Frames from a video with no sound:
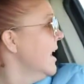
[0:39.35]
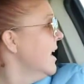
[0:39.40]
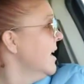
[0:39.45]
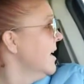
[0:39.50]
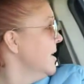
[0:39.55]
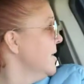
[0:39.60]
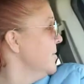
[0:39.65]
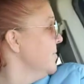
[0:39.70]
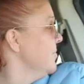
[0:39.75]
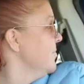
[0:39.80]

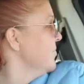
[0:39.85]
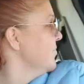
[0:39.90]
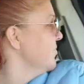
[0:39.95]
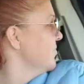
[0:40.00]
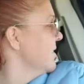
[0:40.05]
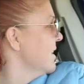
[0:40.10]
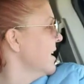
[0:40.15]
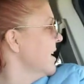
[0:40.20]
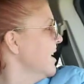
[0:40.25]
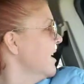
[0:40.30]
Um,
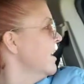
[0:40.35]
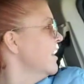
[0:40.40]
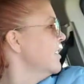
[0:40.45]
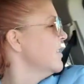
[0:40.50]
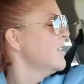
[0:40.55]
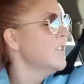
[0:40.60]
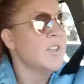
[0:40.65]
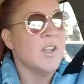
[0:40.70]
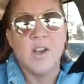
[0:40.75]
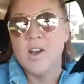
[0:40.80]

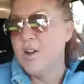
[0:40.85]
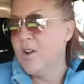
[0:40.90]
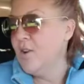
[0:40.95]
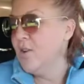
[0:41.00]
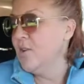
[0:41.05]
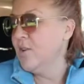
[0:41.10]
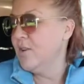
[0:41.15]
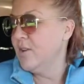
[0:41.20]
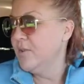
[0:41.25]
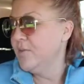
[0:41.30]

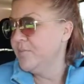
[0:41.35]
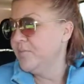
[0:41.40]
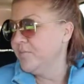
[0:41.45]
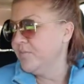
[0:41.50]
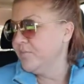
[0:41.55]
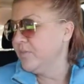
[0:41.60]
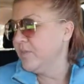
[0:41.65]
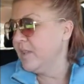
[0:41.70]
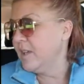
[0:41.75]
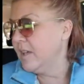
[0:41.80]
so
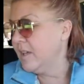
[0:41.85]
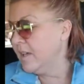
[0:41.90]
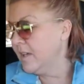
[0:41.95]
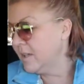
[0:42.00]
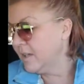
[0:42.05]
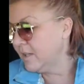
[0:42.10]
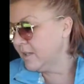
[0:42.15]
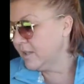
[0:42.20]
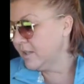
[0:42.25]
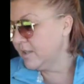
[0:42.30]

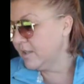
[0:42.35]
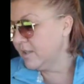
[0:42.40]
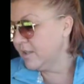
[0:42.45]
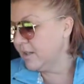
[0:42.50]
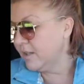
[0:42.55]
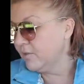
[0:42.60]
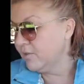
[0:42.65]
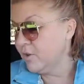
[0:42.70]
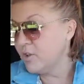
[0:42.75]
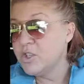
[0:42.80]

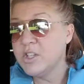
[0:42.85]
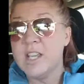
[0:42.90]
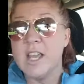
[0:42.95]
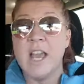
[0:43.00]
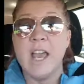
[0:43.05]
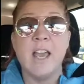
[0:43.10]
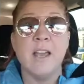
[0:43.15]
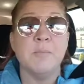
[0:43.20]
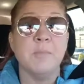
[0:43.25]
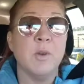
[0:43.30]

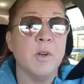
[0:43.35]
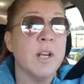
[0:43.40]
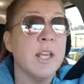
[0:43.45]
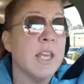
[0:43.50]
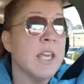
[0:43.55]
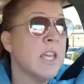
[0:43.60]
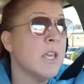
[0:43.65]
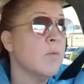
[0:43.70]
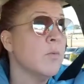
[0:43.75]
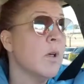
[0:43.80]
unfortunately I'm
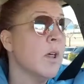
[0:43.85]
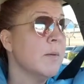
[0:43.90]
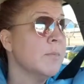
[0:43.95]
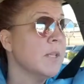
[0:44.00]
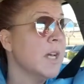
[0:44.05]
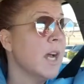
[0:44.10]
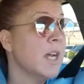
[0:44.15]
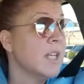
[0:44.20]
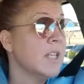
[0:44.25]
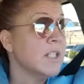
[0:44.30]
going to eat while
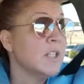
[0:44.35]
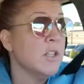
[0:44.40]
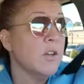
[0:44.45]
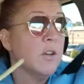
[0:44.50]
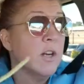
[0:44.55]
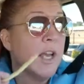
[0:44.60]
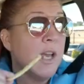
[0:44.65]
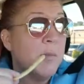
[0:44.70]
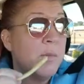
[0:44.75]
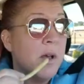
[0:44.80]
I'm talking to
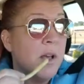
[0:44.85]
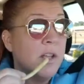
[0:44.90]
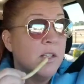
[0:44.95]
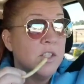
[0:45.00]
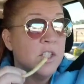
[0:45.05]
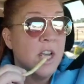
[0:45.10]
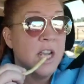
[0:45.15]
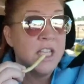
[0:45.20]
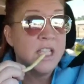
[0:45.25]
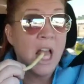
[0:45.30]
you and I
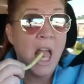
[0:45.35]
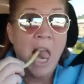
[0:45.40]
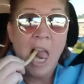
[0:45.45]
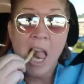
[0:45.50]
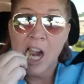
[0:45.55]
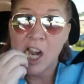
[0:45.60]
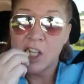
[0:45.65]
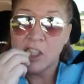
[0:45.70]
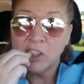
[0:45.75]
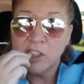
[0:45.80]
apologize
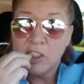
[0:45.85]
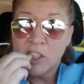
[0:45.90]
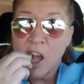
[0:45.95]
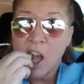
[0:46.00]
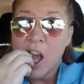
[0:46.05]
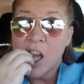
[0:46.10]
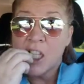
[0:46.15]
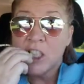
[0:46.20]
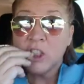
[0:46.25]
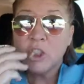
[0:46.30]

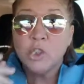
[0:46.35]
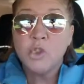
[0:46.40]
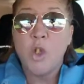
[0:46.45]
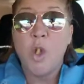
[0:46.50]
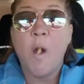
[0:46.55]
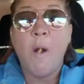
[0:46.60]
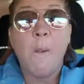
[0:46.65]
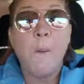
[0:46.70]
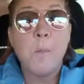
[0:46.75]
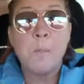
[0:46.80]

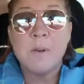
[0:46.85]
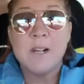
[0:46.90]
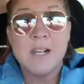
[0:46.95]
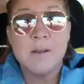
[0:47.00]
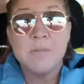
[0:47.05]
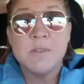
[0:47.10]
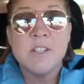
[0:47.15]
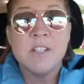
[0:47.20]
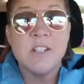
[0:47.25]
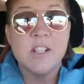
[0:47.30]

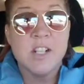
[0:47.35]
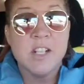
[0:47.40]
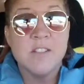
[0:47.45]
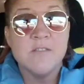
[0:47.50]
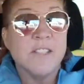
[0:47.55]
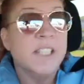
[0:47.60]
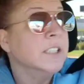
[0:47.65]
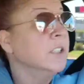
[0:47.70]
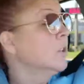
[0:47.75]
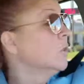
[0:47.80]
but I'm
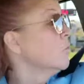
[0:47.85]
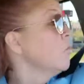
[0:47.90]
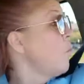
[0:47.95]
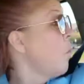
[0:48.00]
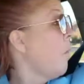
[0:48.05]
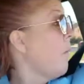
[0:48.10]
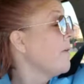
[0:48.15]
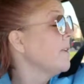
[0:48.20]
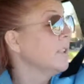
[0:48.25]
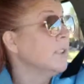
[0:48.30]
starving.
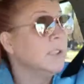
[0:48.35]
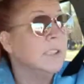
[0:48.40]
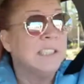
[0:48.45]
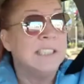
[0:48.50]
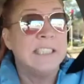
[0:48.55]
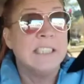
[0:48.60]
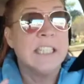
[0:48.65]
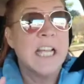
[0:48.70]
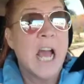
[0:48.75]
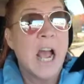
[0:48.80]

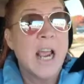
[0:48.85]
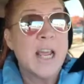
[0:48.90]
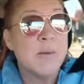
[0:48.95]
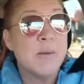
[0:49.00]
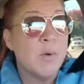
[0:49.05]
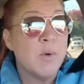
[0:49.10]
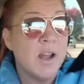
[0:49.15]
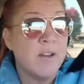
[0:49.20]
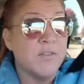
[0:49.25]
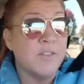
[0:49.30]
I did not
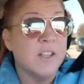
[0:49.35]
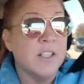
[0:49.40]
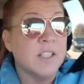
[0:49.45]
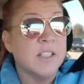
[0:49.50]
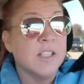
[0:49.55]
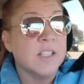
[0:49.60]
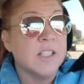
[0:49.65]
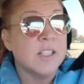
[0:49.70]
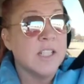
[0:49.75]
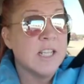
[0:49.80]
eat
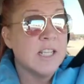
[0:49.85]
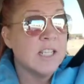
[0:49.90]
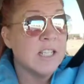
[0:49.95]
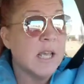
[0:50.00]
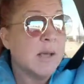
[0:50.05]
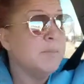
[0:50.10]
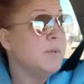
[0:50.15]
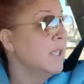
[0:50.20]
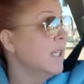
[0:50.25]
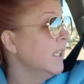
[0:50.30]
breakfast because I
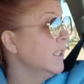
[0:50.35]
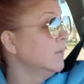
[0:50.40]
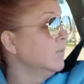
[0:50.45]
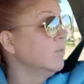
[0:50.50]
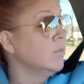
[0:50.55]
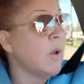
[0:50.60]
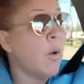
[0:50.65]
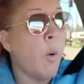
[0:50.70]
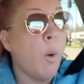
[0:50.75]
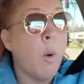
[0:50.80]
slept
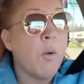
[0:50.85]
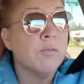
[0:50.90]
in.